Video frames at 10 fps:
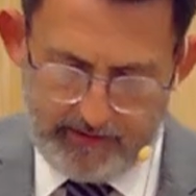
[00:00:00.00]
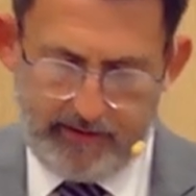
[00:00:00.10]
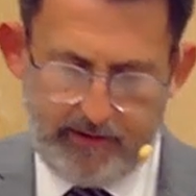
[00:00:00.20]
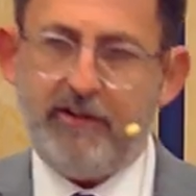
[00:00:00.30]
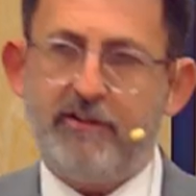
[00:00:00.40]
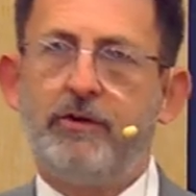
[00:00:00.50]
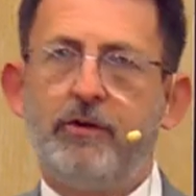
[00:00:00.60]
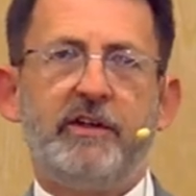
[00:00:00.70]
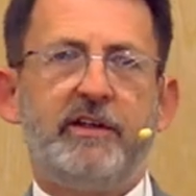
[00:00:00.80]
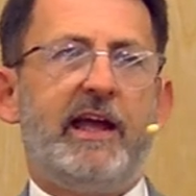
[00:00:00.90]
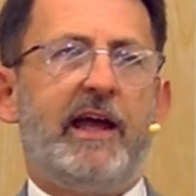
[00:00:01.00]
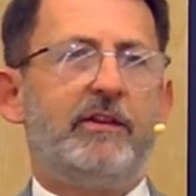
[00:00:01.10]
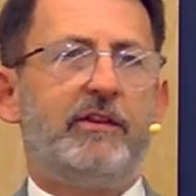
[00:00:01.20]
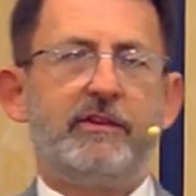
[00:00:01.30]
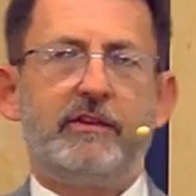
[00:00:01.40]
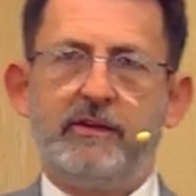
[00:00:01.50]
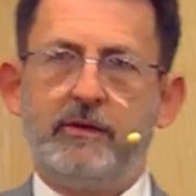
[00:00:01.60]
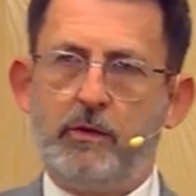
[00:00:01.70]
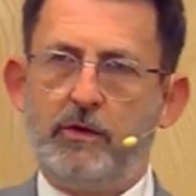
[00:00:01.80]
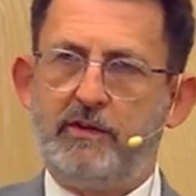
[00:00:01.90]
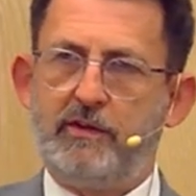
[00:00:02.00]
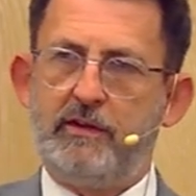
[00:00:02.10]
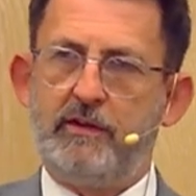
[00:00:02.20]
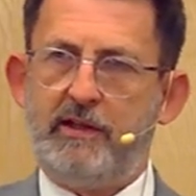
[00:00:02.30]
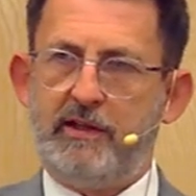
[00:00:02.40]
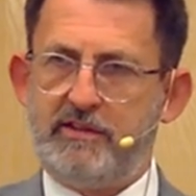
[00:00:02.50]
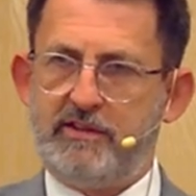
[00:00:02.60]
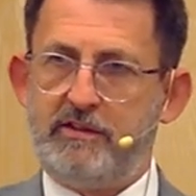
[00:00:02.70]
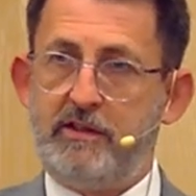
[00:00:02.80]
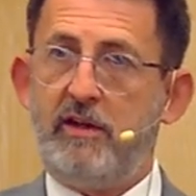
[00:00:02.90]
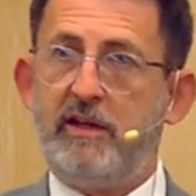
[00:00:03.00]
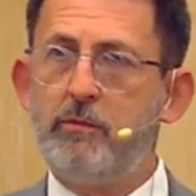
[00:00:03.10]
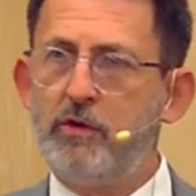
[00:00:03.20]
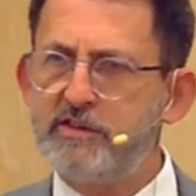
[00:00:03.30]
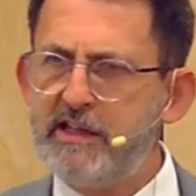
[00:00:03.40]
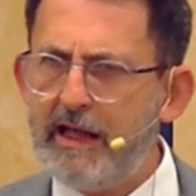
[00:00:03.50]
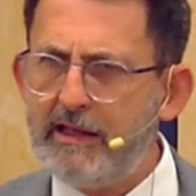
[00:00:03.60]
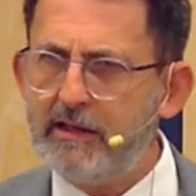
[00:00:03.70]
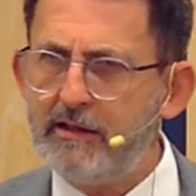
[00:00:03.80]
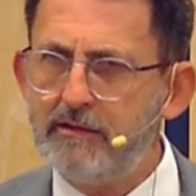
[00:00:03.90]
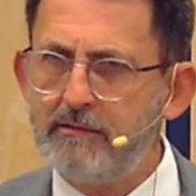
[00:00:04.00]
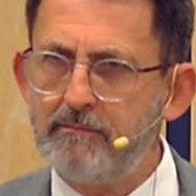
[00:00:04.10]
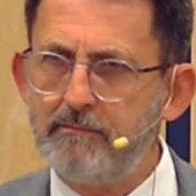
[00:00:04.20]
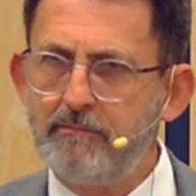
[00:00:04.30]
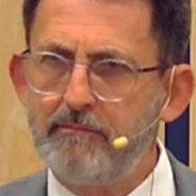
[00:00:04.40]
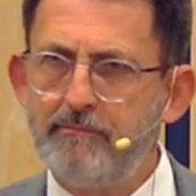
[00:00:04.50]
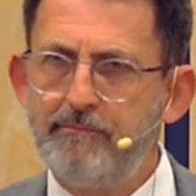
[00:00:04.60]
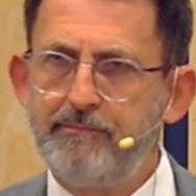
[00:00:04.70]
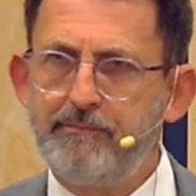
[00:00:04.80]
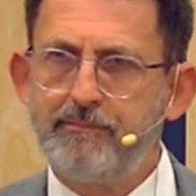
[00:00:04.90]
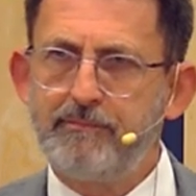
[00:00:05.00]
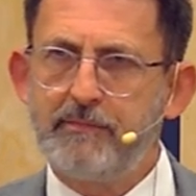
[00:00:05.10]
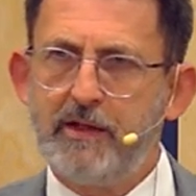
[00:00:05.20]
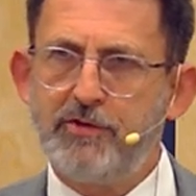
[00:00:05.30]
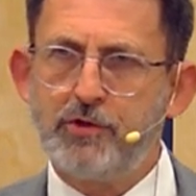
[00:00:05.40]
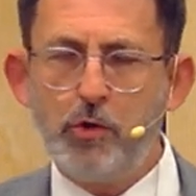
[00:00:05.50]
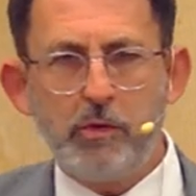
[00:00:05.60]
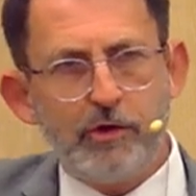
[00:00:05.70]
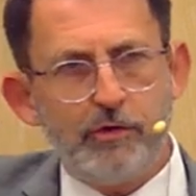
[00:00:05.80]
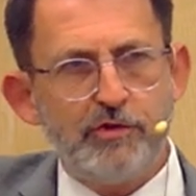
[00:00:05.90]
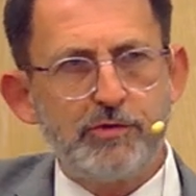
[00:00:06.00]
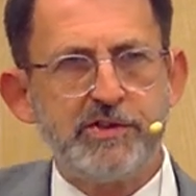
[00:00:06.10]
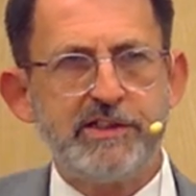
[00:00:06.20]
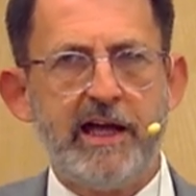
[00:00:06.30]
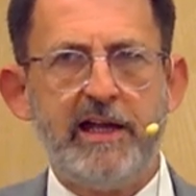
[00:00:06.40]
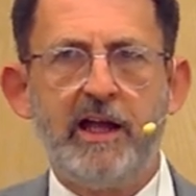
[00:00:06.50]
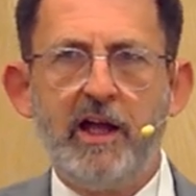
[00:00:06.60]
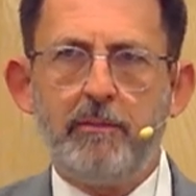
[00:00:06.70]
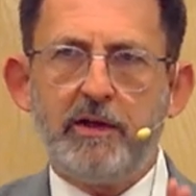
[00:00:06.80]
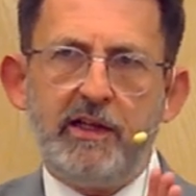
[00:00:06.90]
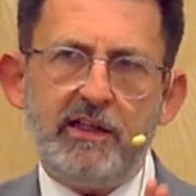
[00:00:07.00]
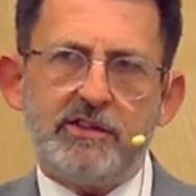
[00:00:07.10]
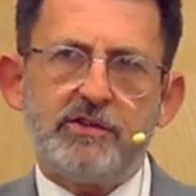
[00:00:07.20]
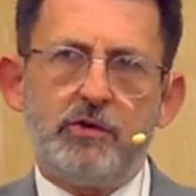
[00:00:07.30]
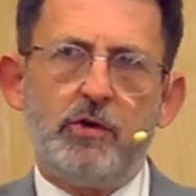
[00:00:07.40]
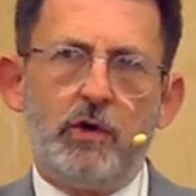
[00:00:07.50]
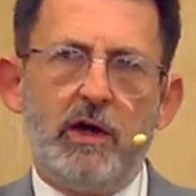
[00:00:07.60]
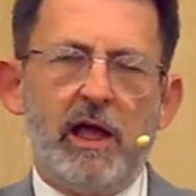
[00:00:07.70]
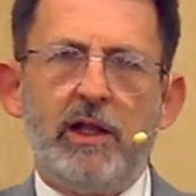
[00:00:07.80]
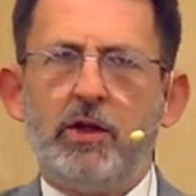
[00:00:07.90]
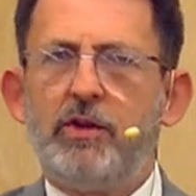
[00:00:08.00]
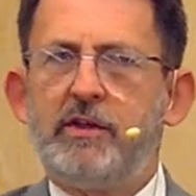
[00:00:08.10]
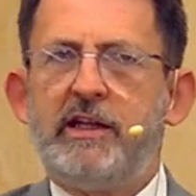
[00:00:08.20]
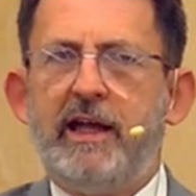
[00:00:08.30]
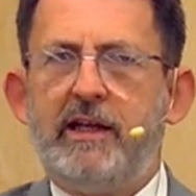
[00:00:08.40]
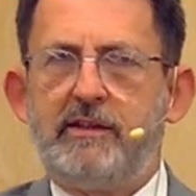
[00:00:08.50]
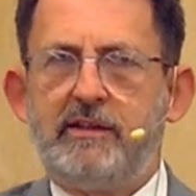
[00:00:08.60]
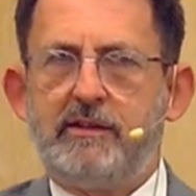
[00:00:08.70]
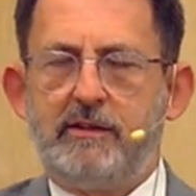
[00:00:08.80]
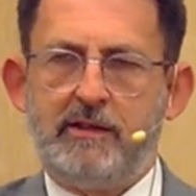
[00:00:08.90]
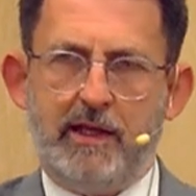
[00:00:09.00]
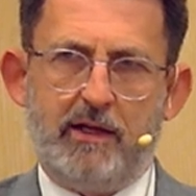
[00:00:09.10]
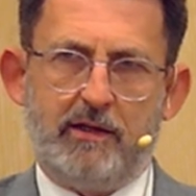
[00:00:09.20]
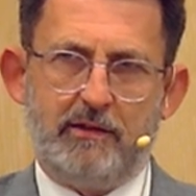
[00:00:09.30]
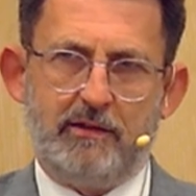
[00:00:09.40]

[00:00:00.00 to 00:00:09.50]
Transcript: He saw a death that wasn't his. Now, he was dying. His co accused was dying, but he saw another death there